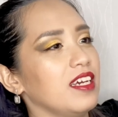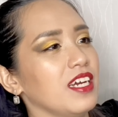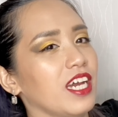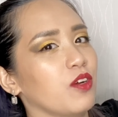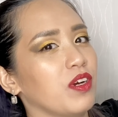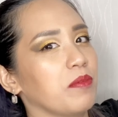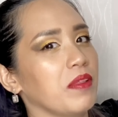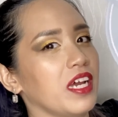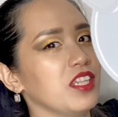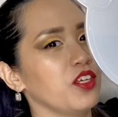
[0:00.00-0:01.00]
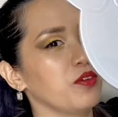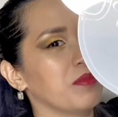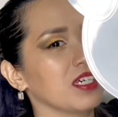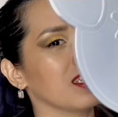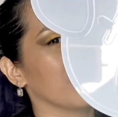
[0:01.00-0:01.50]
I don't want to blind you,
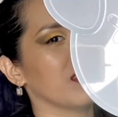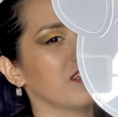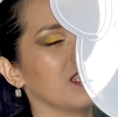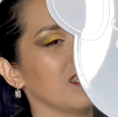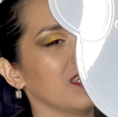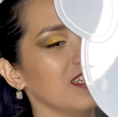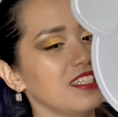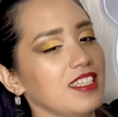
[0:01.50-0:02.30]
but there it is.